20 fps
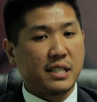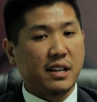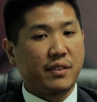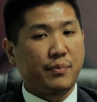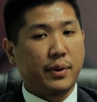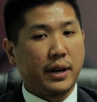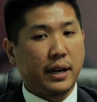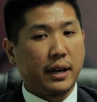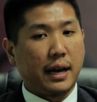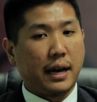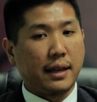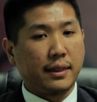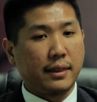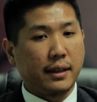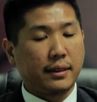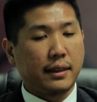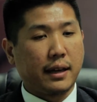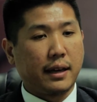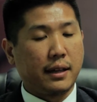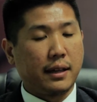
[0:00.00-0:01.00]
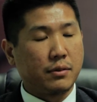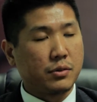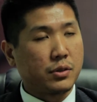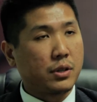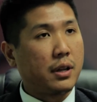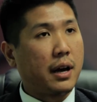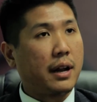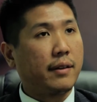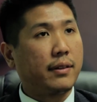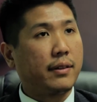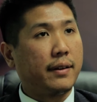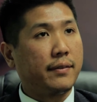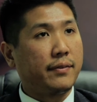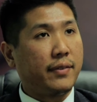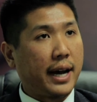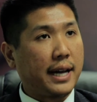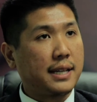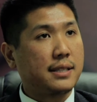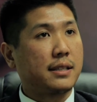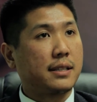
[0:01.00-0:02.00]
myself, but I think that it was a lot of the
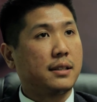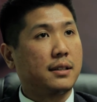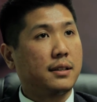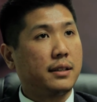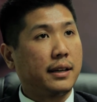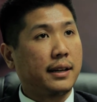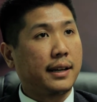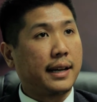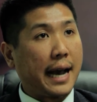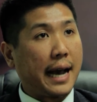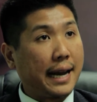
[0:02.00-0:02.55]
advice and